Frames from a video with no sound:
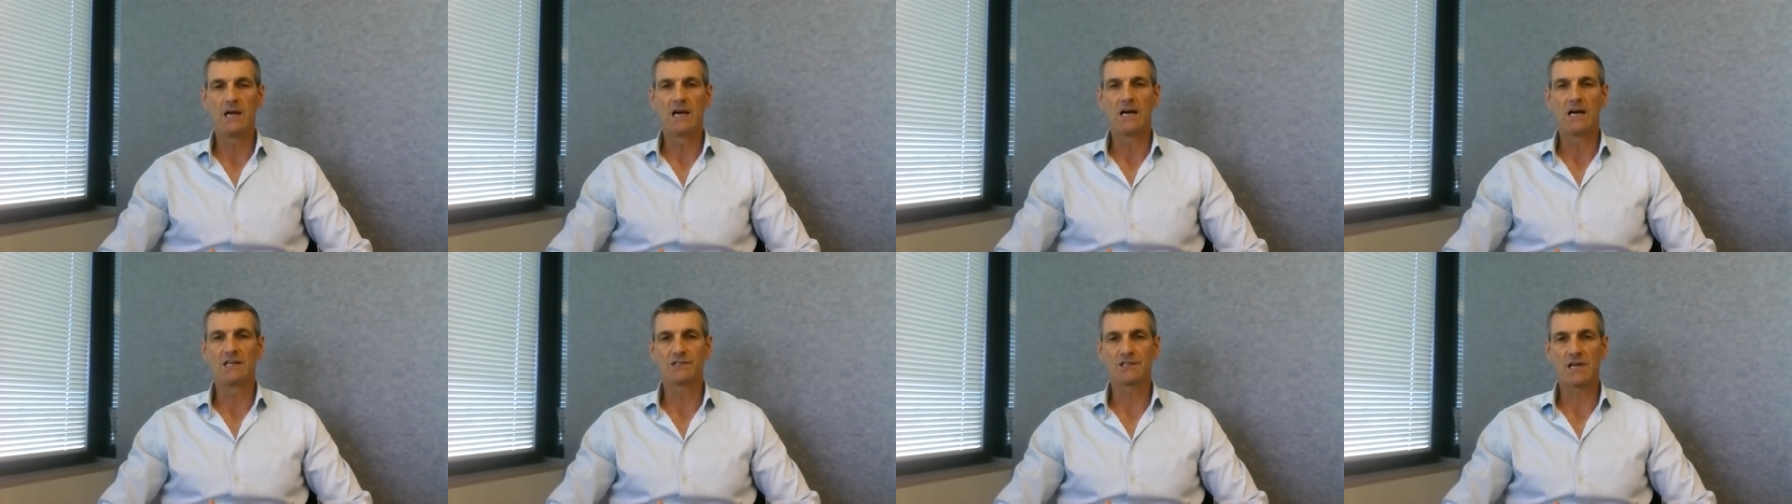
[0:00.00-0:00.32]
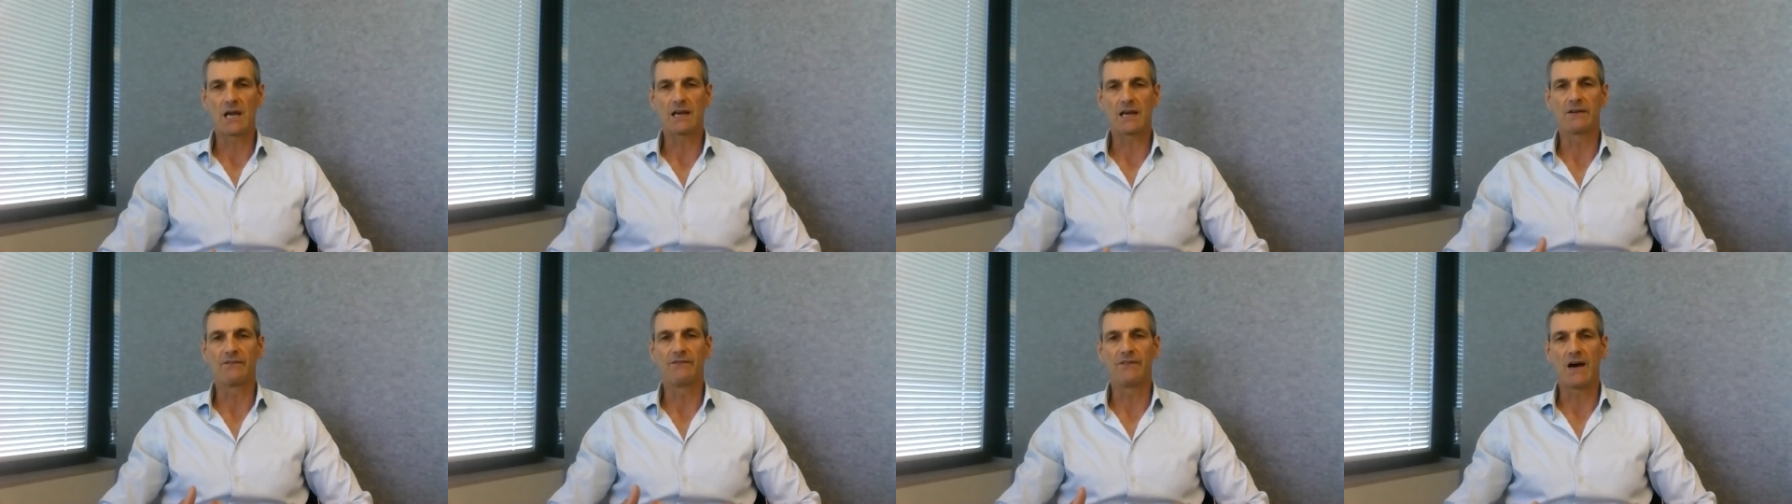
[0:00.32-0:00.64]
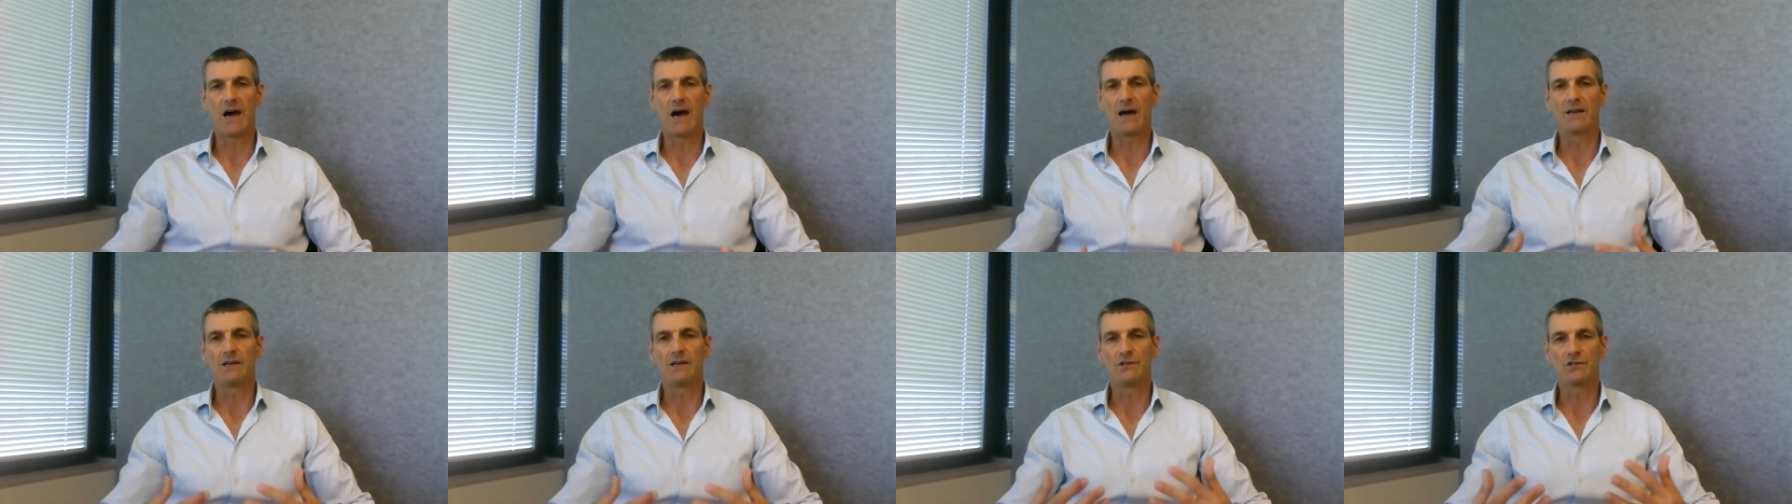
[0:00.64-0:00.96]
and take
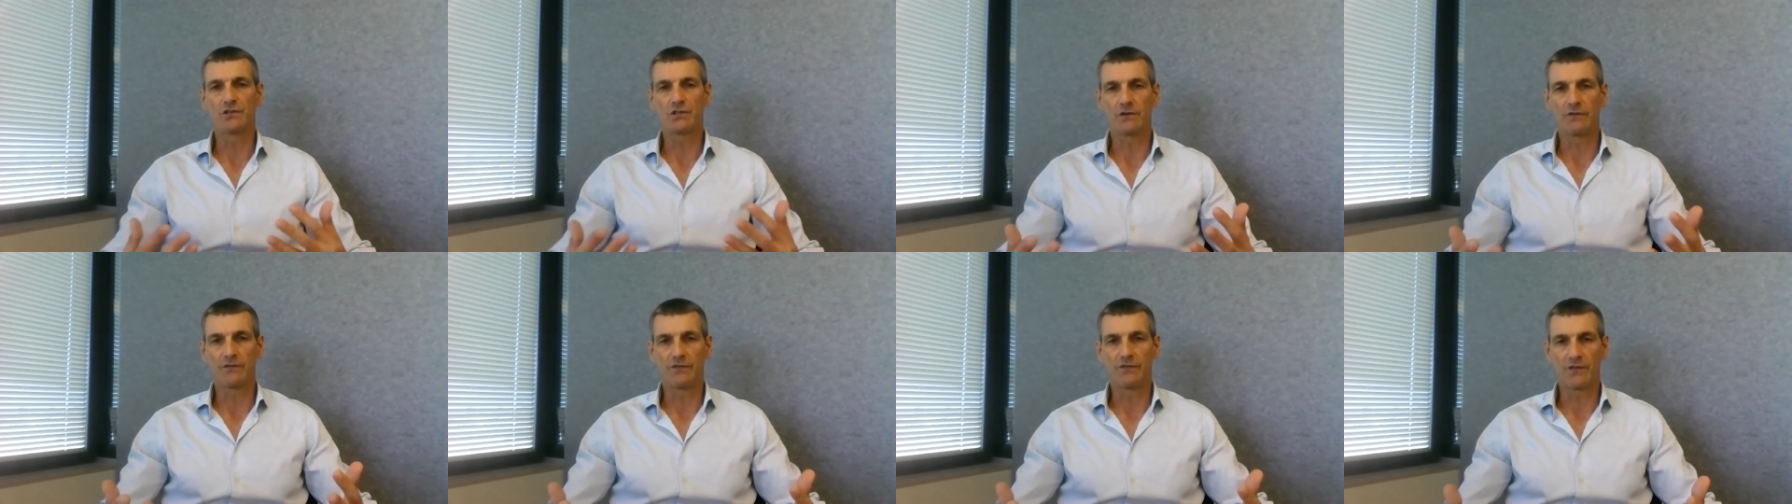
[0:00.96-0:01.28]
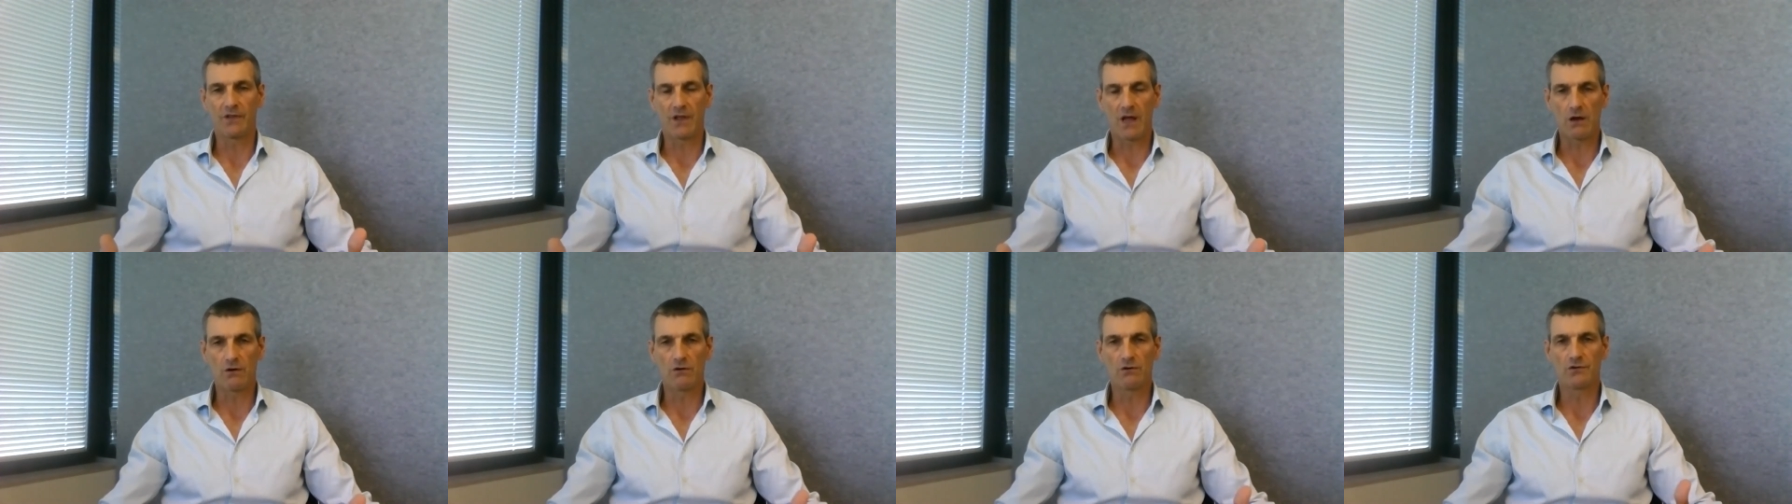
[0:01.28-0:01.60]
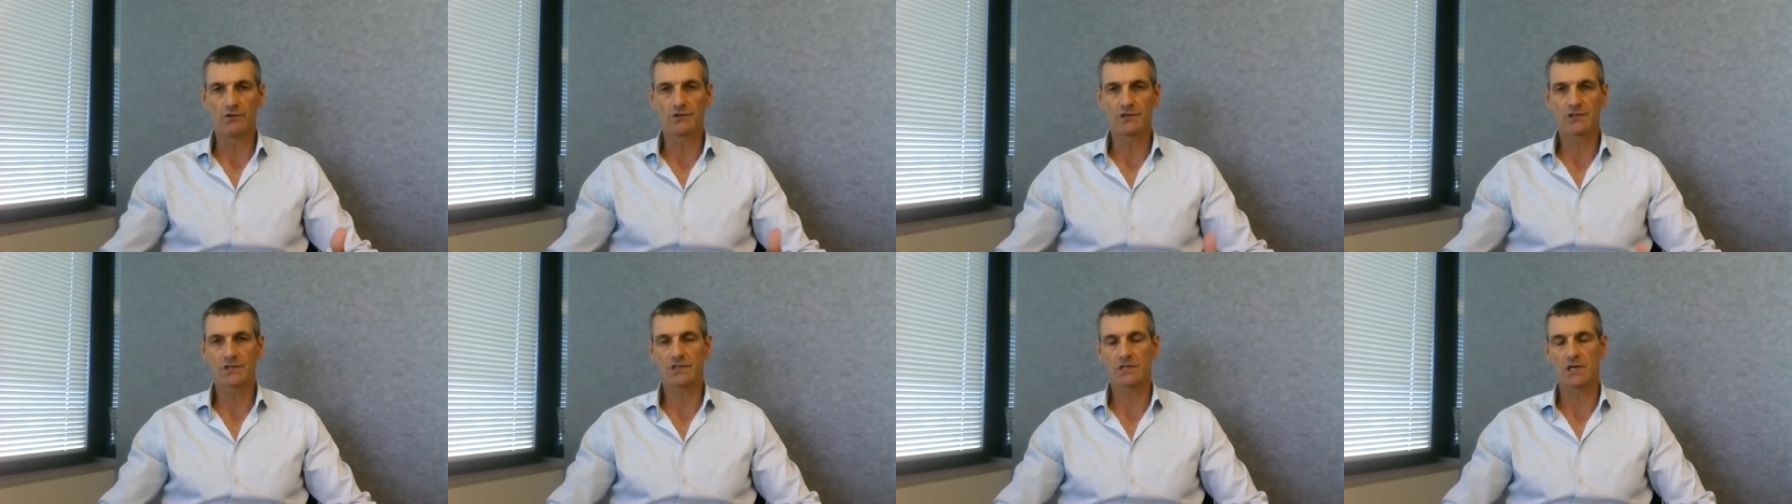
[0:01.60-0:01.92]
advantage of
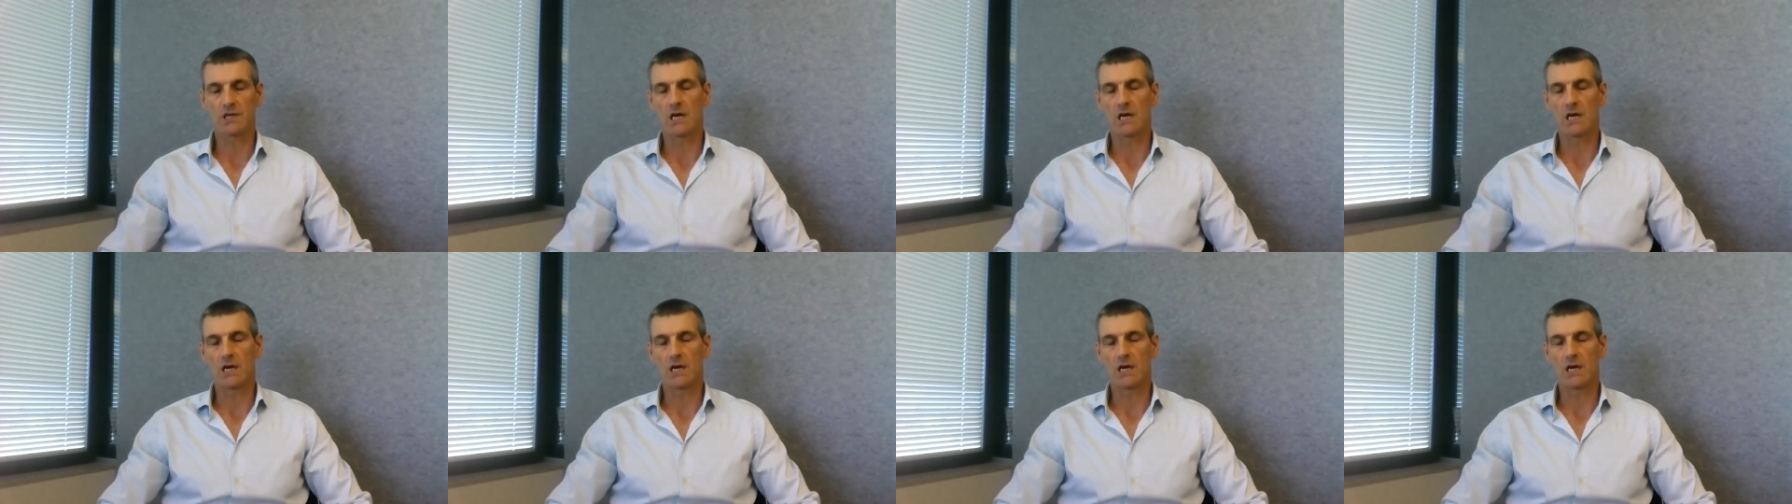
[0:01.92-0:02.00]
those